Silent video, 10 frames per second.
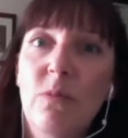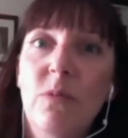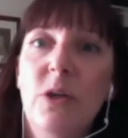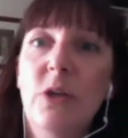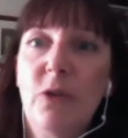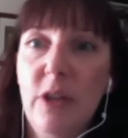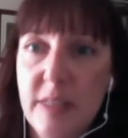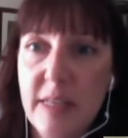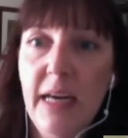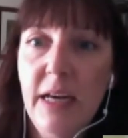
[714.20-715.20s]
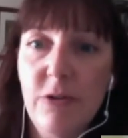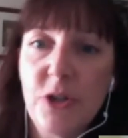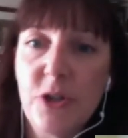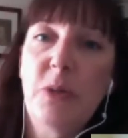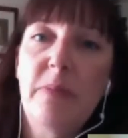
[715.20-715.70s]
You've got these
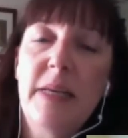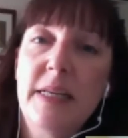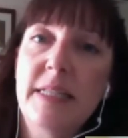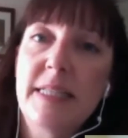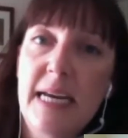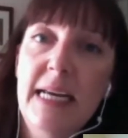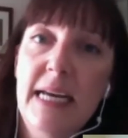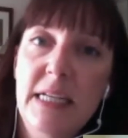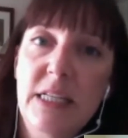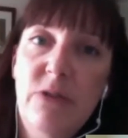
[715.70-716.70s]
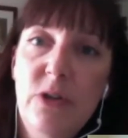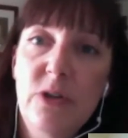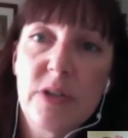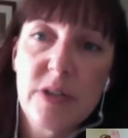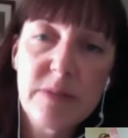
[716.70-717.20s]
802 million daily active
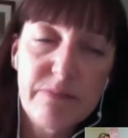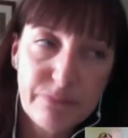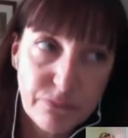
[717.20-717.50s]
users